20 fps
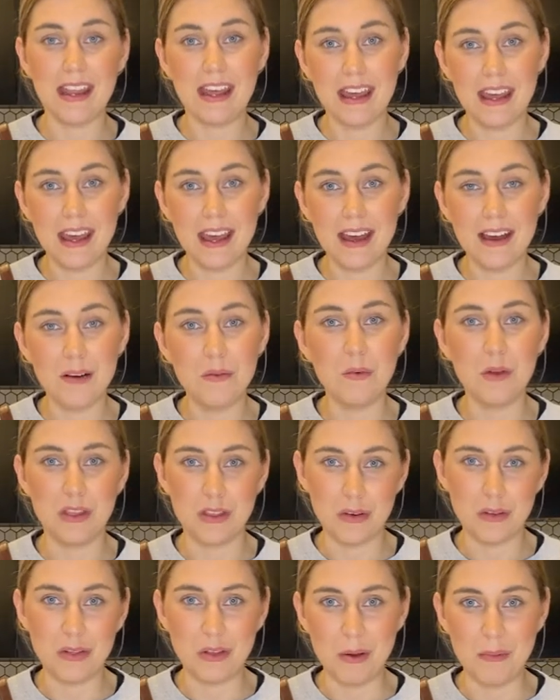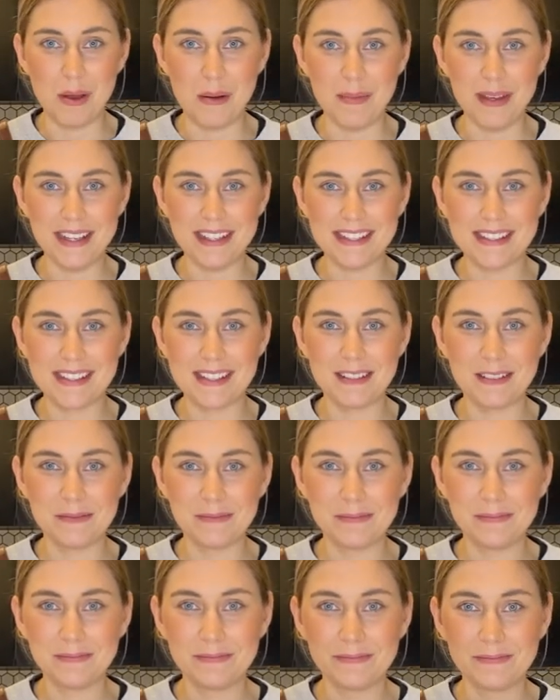here with your Thermomix.
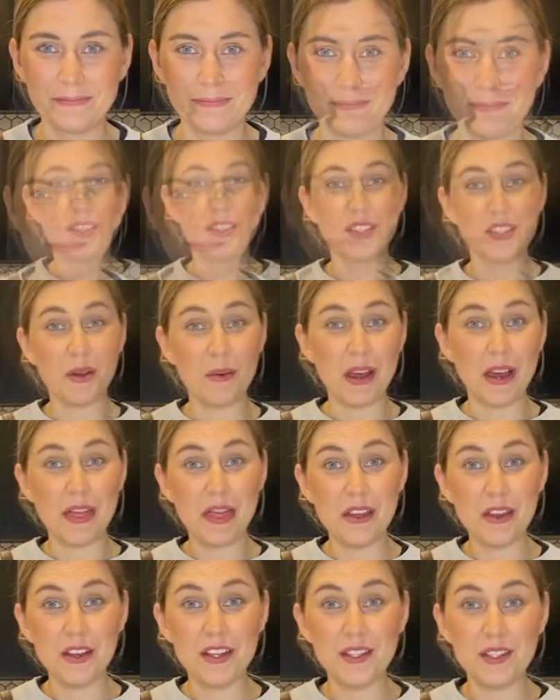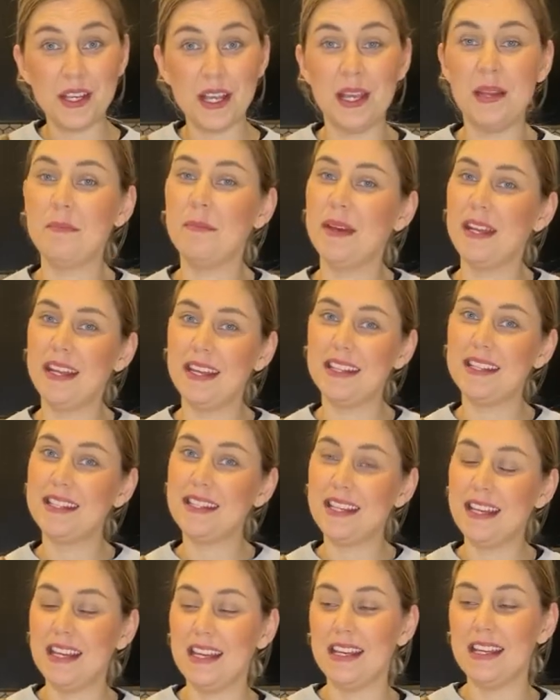So our 13 minutes
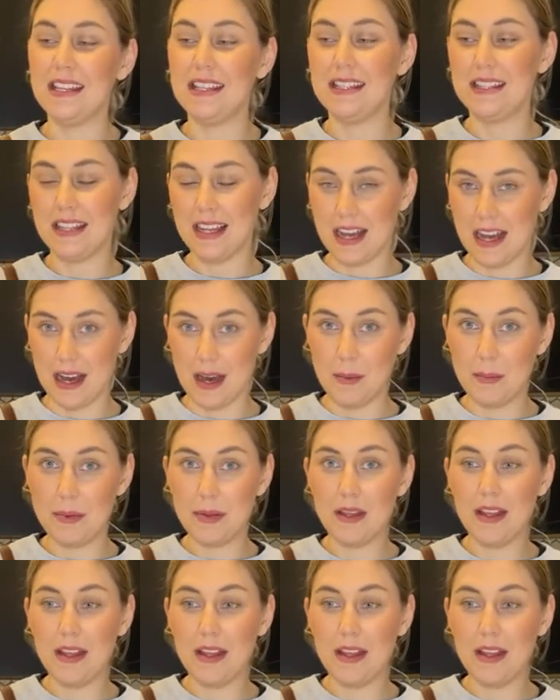is up.